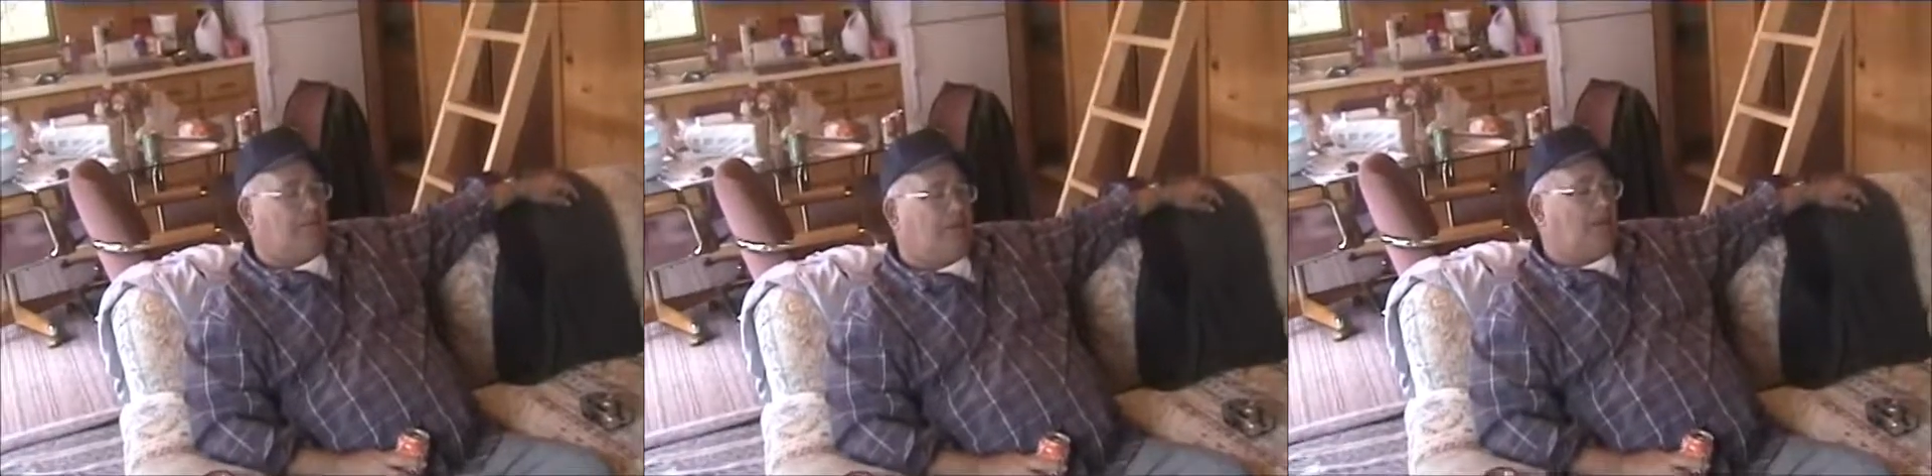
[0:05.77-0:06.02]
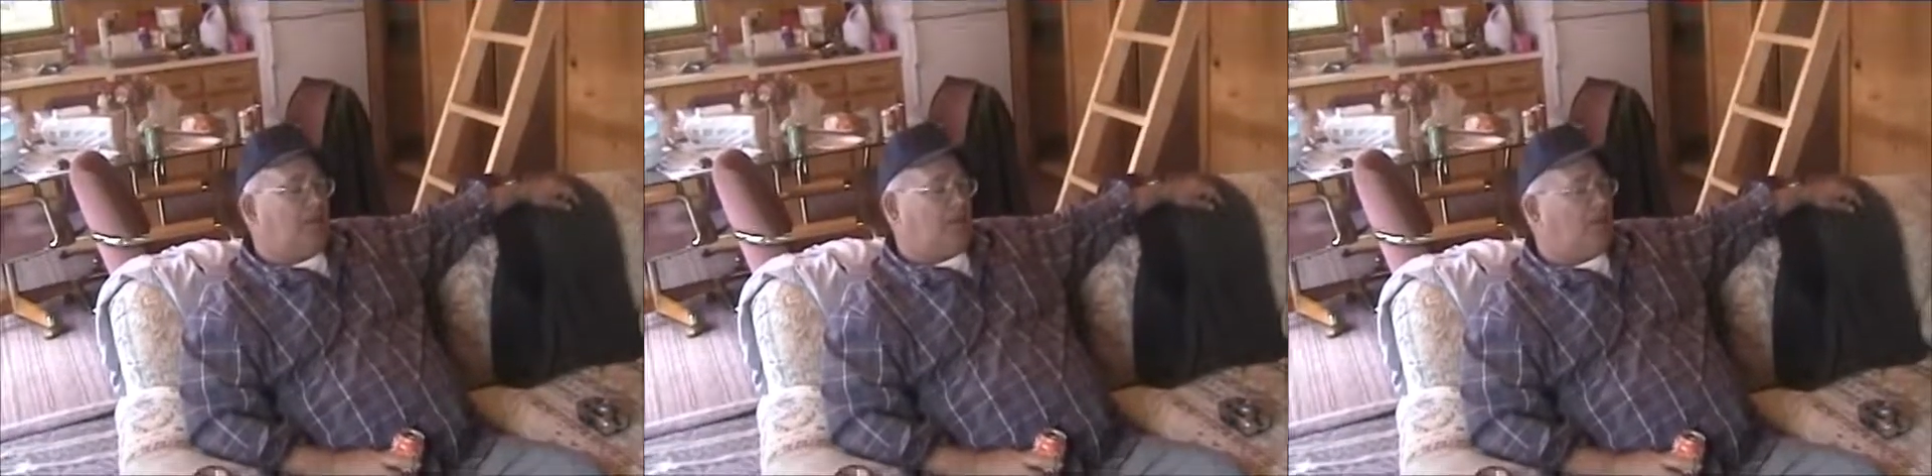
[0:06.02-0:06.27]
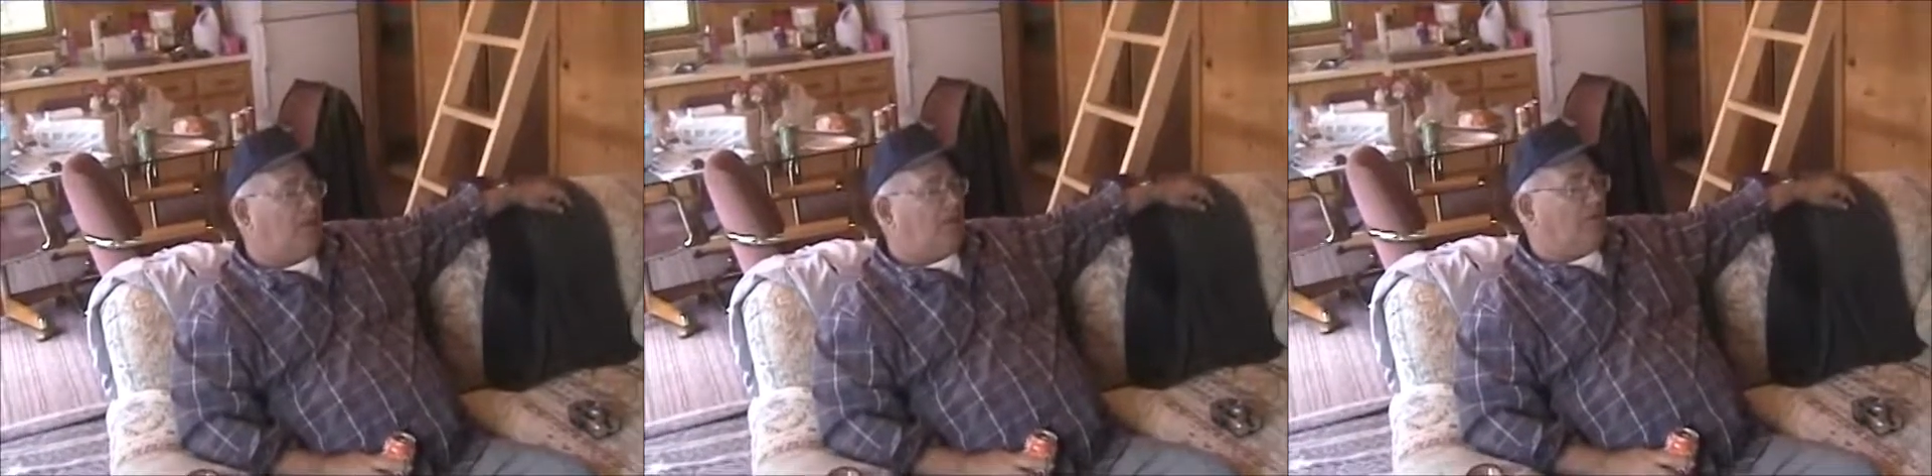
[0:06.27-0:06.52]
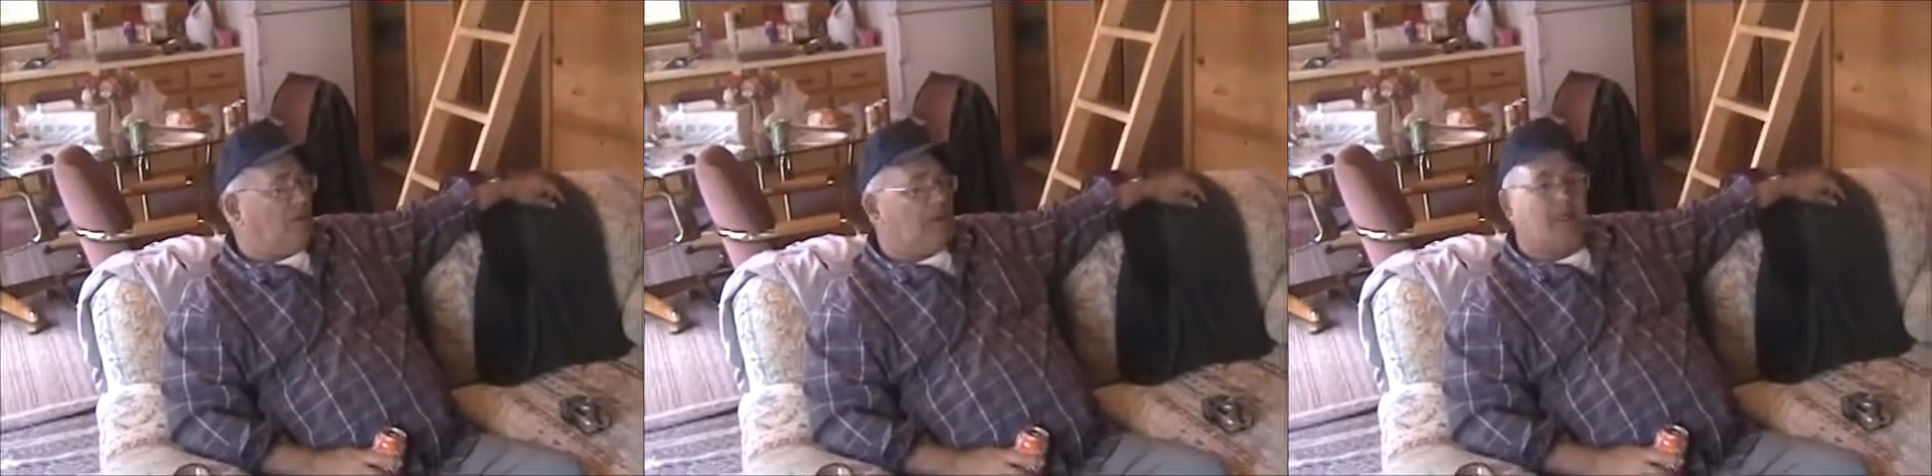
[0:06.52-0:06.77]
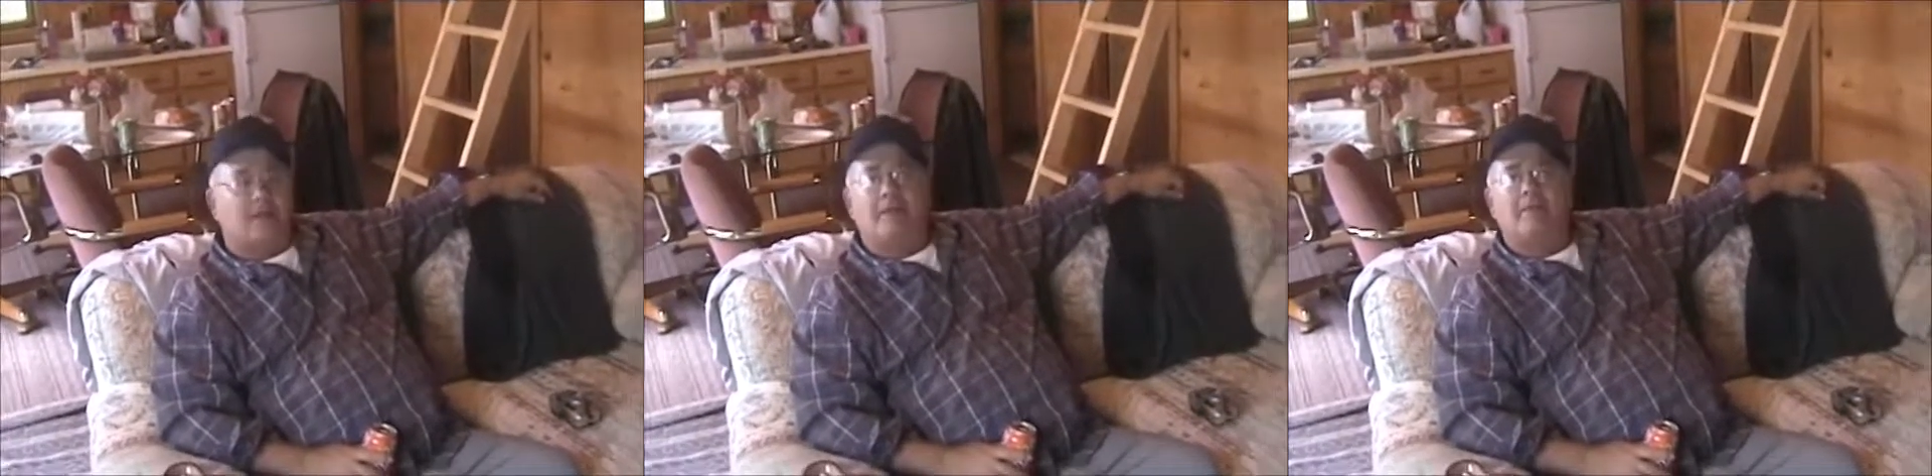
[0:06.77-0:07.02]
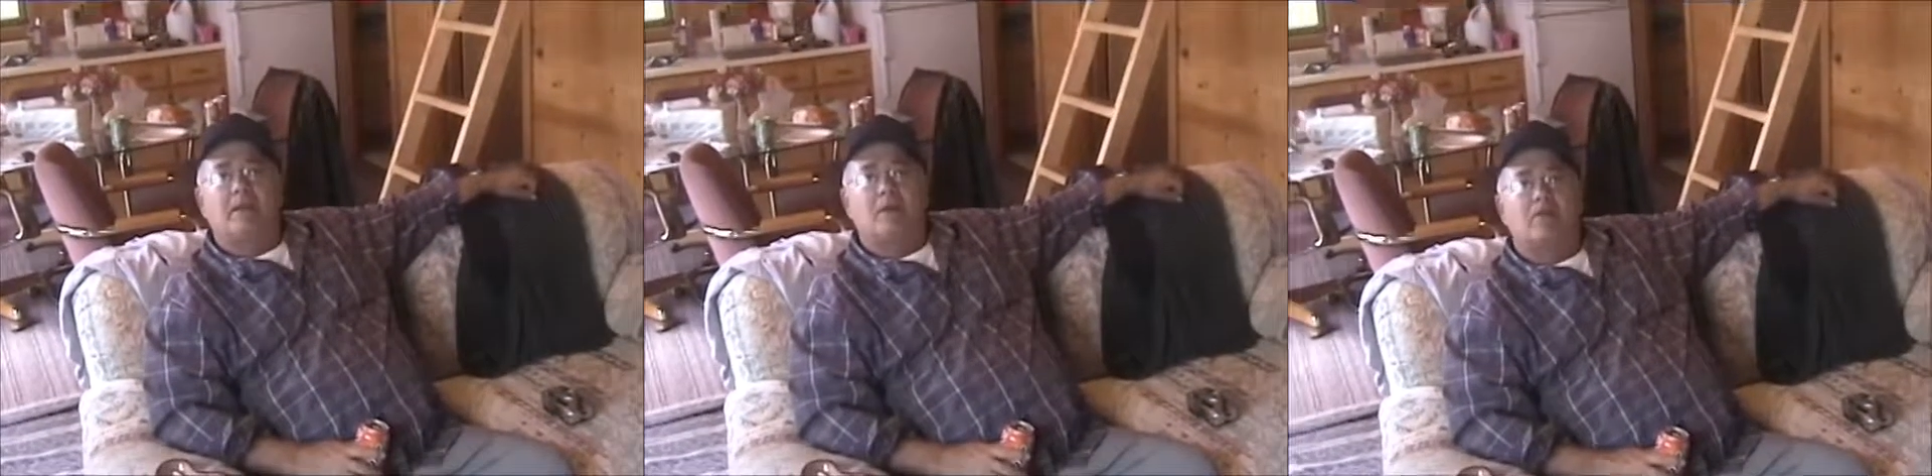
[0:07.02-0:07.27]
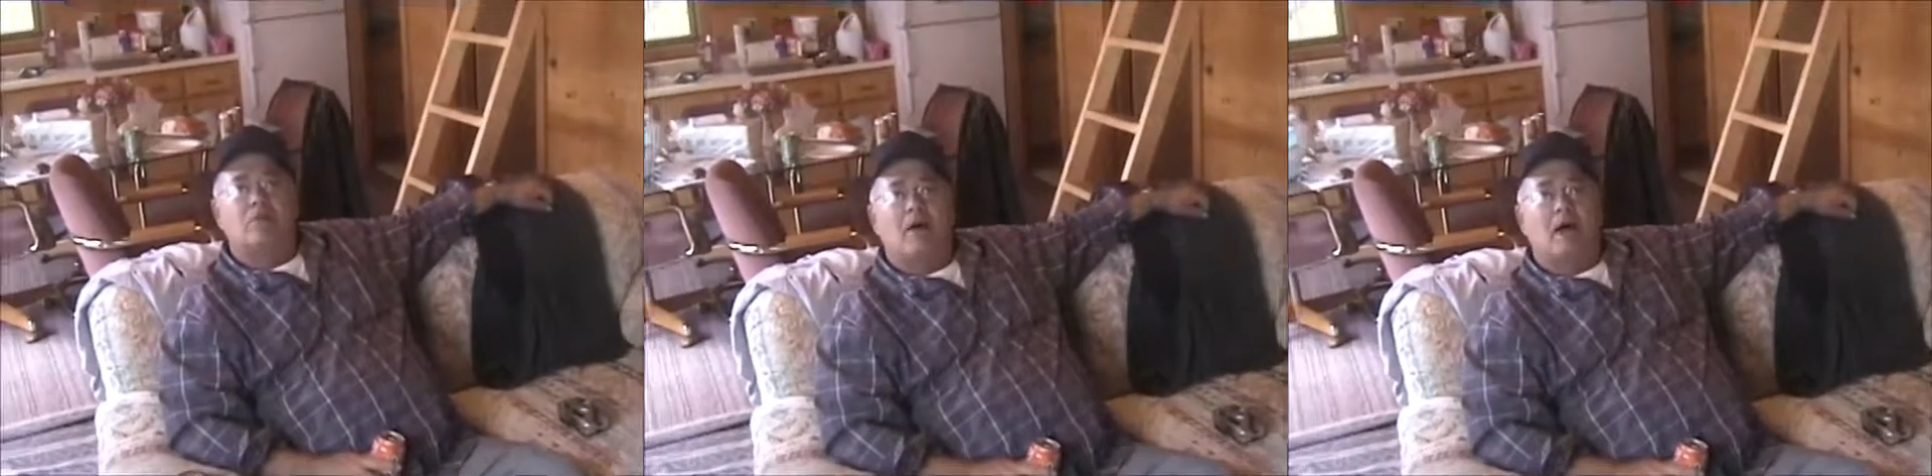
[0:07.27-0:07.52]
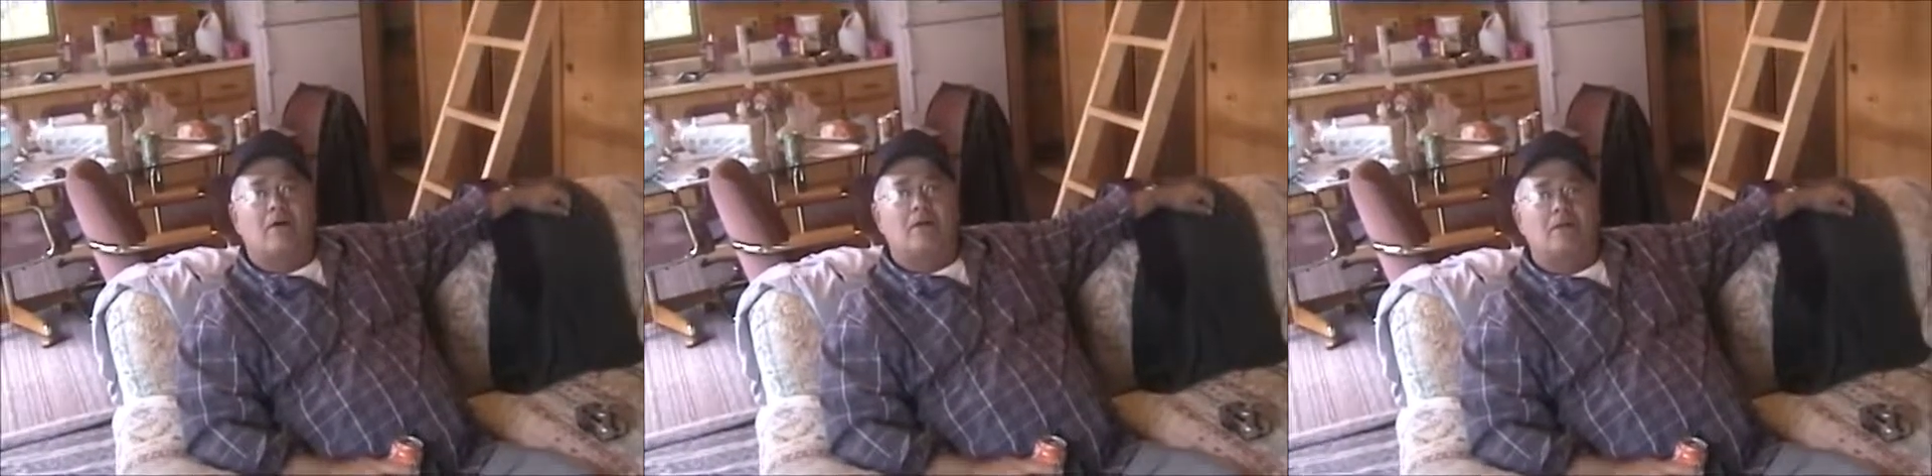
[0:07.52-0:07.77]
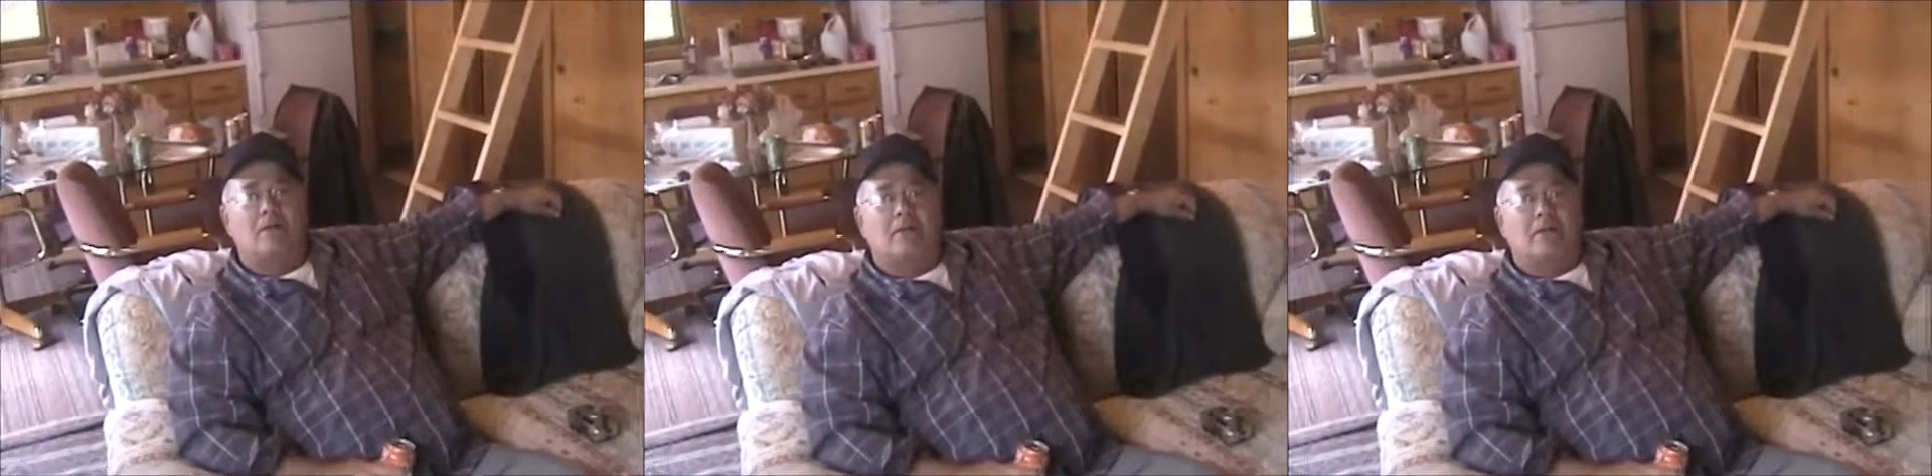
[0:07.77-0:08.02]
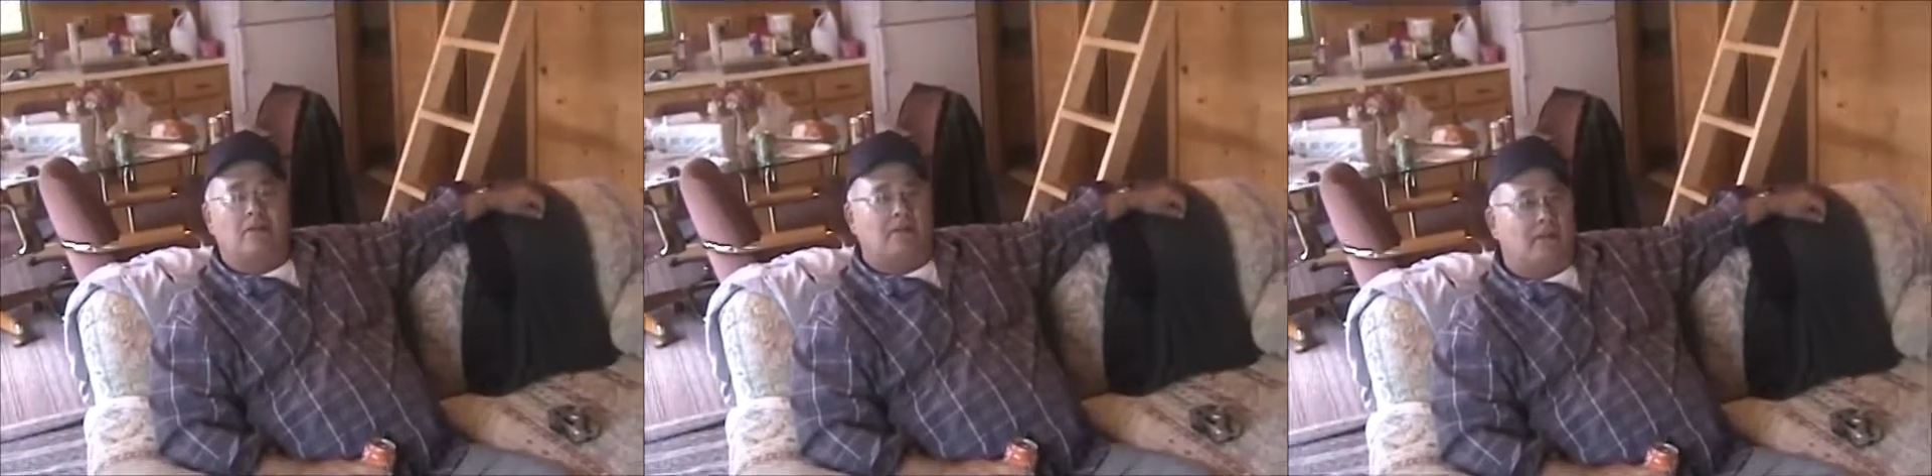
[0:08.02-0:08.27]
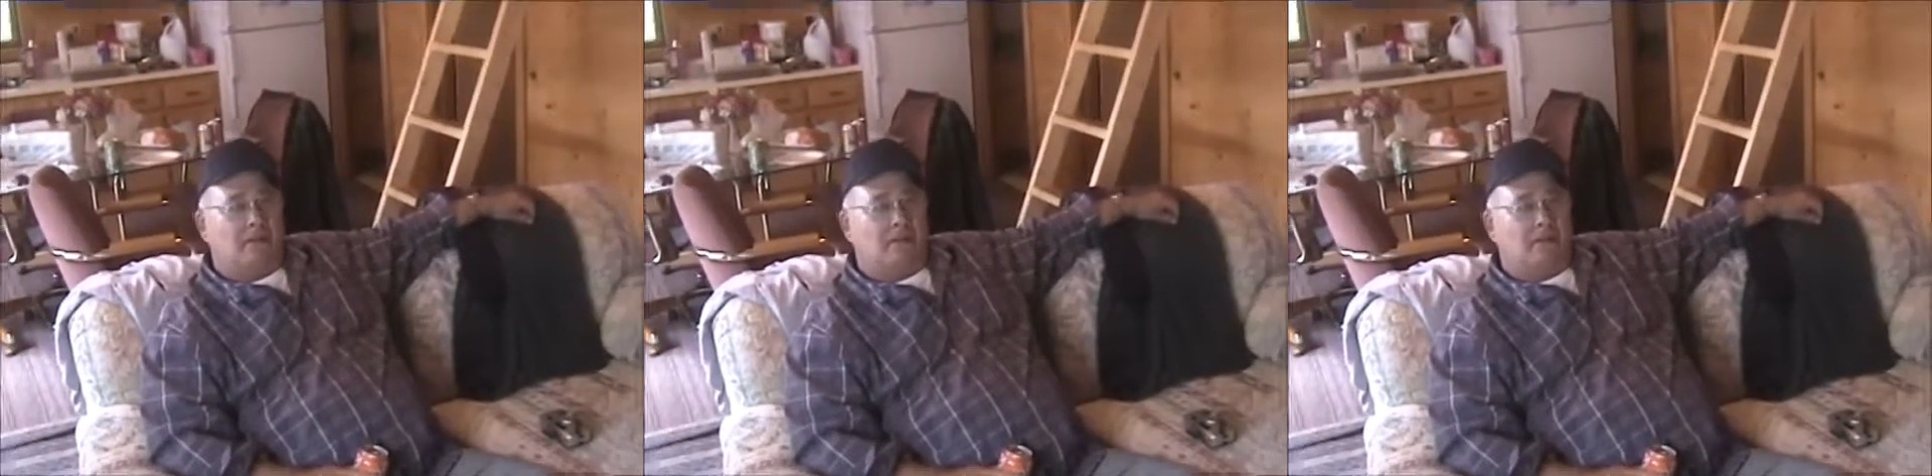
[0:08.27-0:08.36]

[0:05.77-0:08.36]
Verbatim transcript: Uncle Byrne wanted to come in two hours ago.